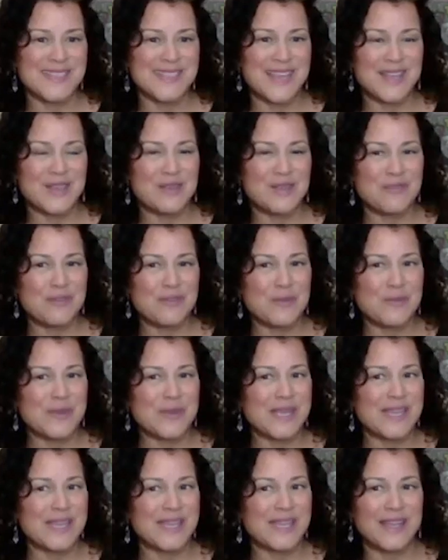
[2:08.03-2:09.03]
Thank you for
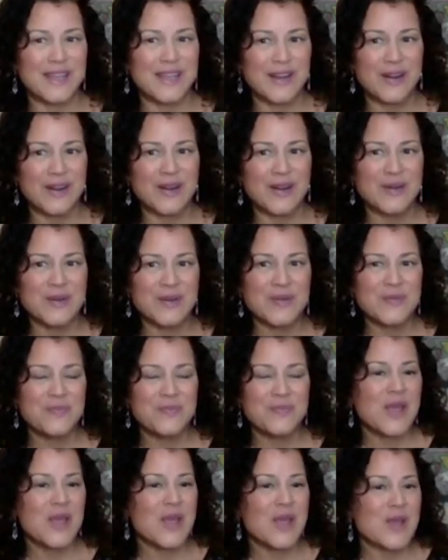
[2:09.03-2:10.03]
being here.
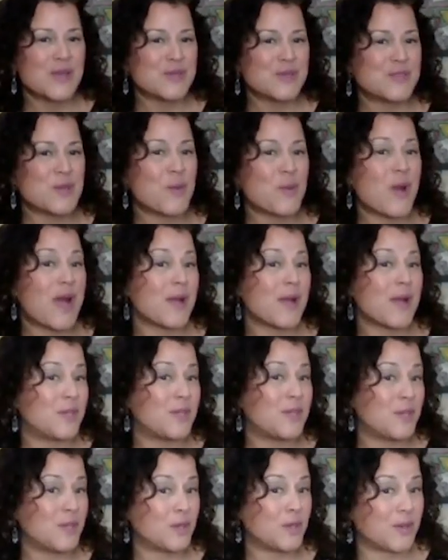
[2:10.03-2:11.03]
So I'm
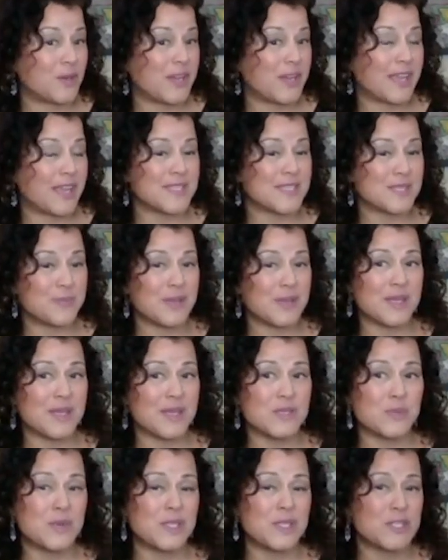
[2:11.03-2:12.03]
curious because
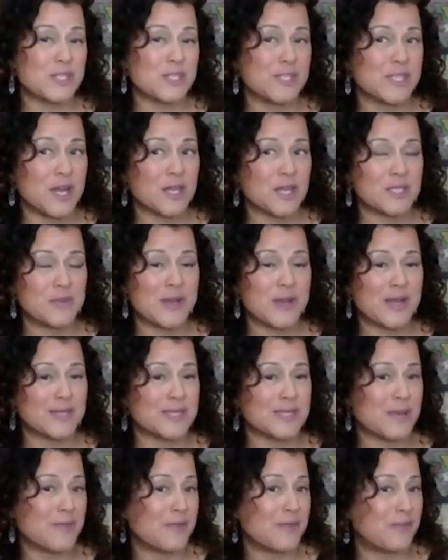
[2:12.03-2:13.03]
we just talked about
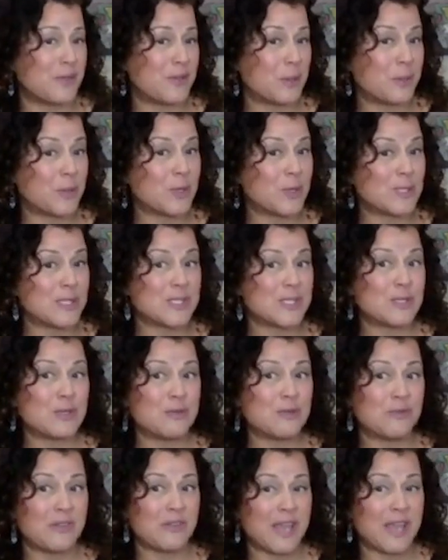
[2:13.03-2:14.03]
some of your
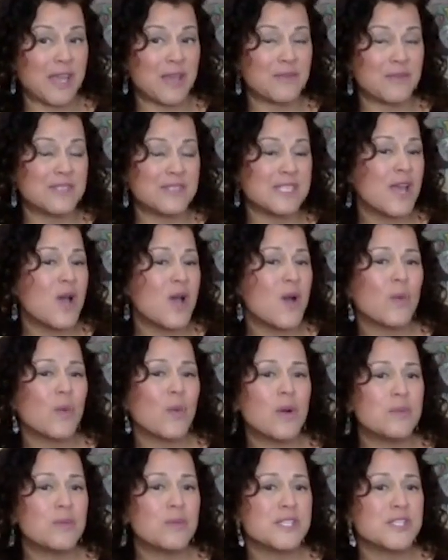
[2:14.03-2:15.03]
personal faves.
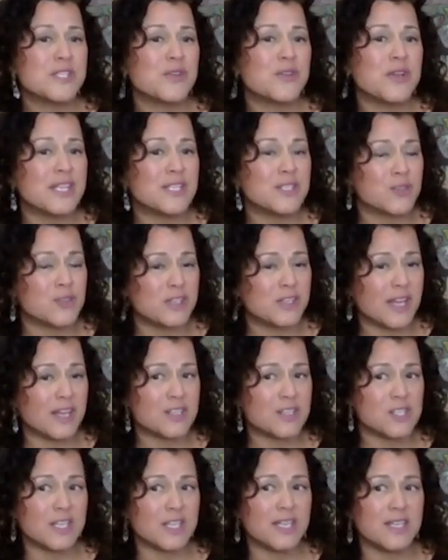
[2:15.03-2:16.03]
What was your
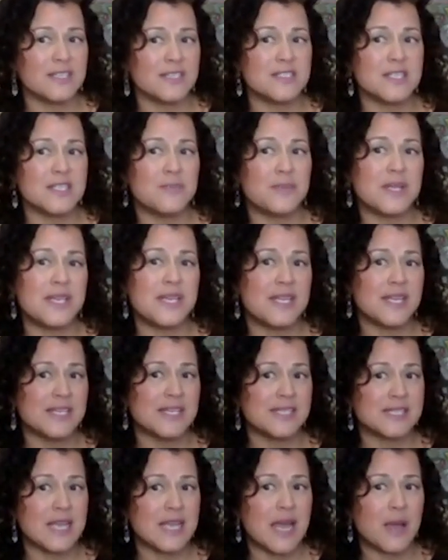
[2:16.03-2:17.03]
introduction to
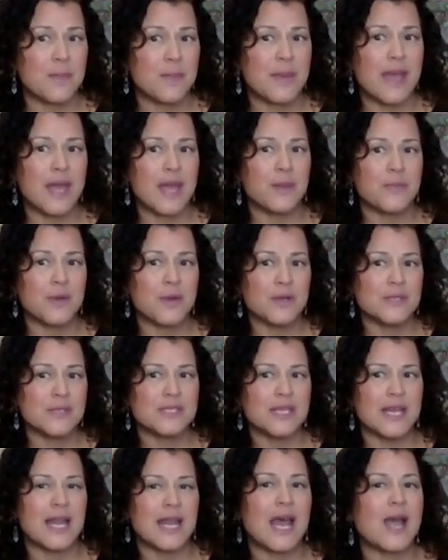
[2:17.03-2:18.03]
BDSM?
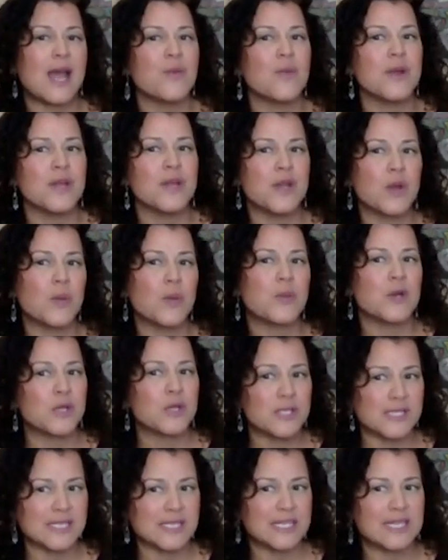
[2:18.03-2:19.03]
And I want to know
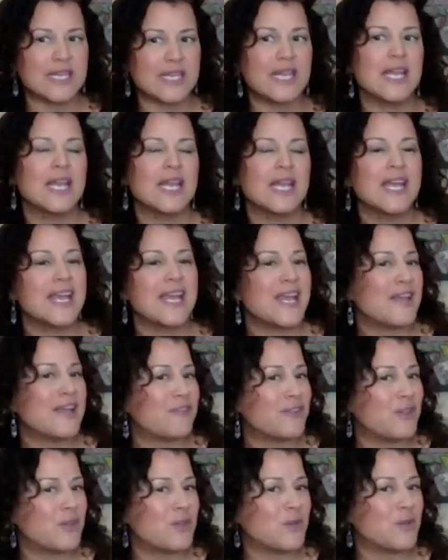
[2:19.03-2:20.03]
personally if
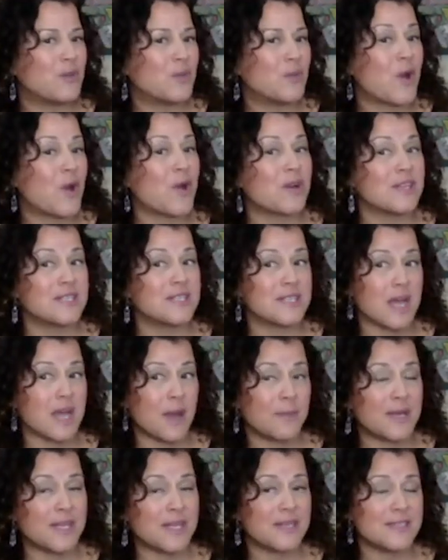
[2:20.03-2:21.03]
you are a
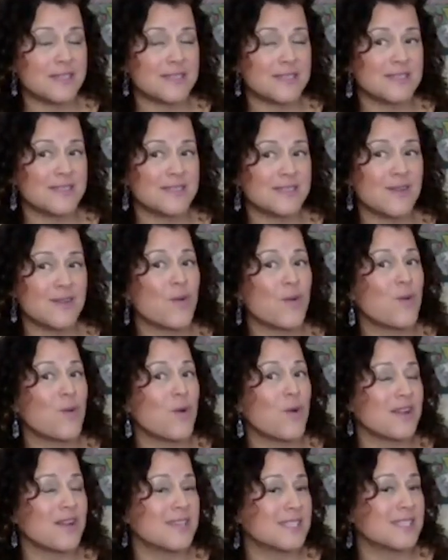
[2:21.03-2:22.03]
dominant
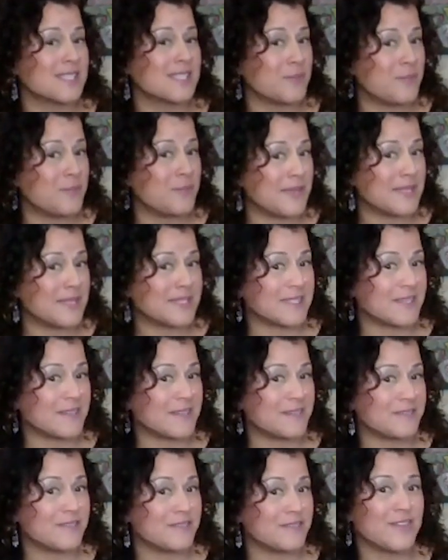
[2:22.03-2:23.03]
or a
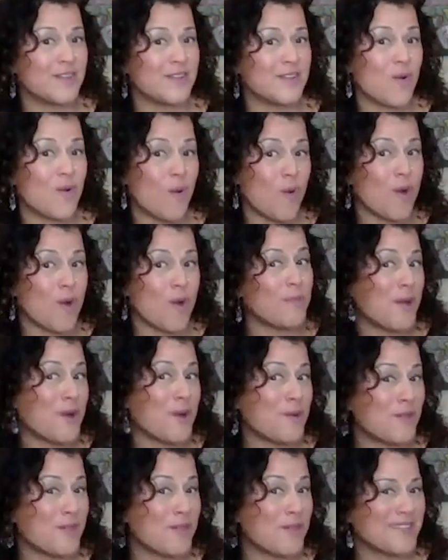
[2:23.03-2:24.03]
submissive or
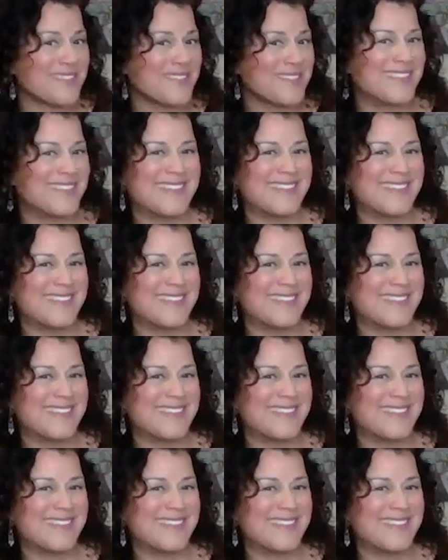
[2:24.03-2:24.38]
both.